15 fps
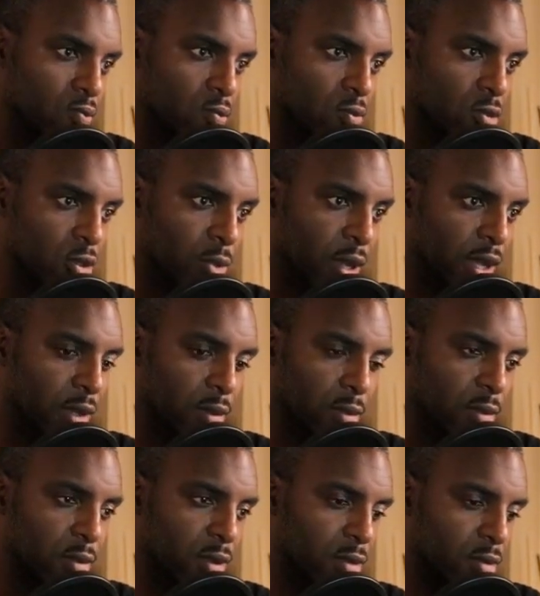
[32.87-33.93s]
All right.
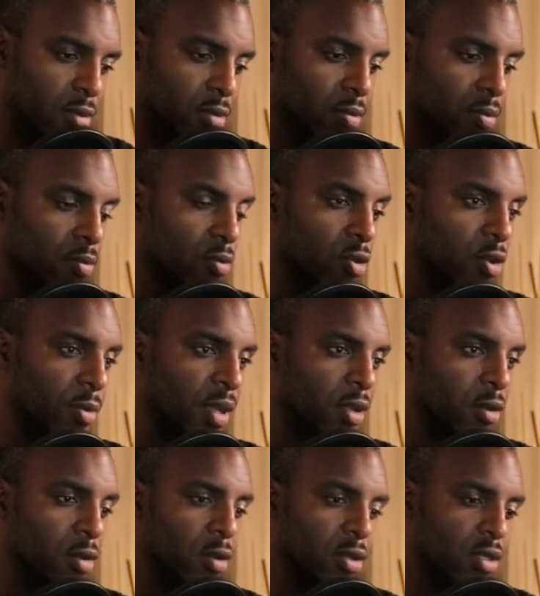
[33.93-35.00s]
To me, it
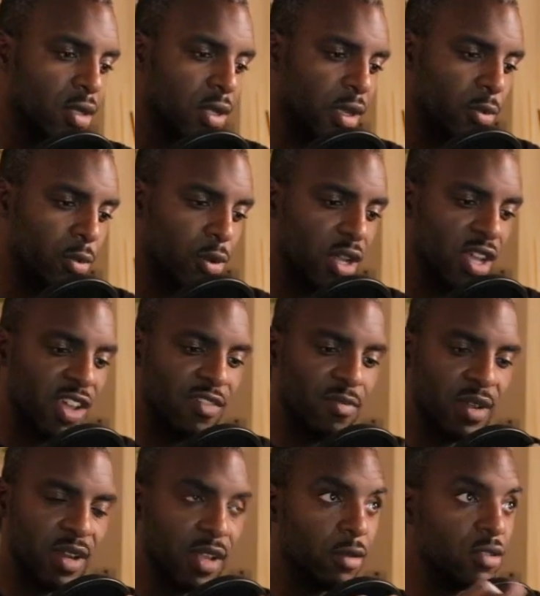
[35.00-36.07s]
looks like we're live, but
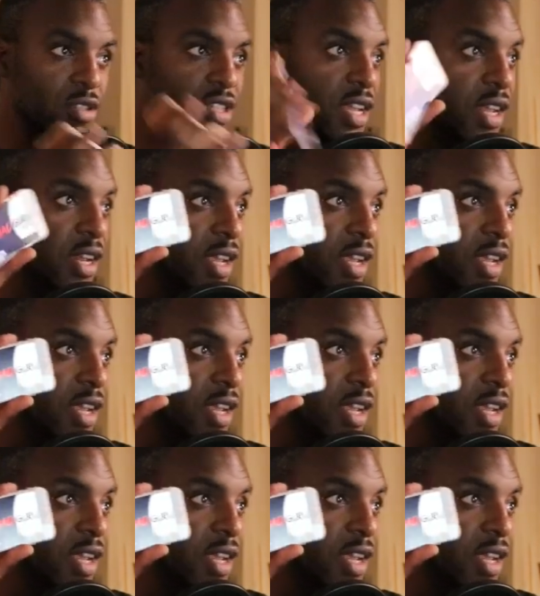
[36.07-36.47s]
I don't see it here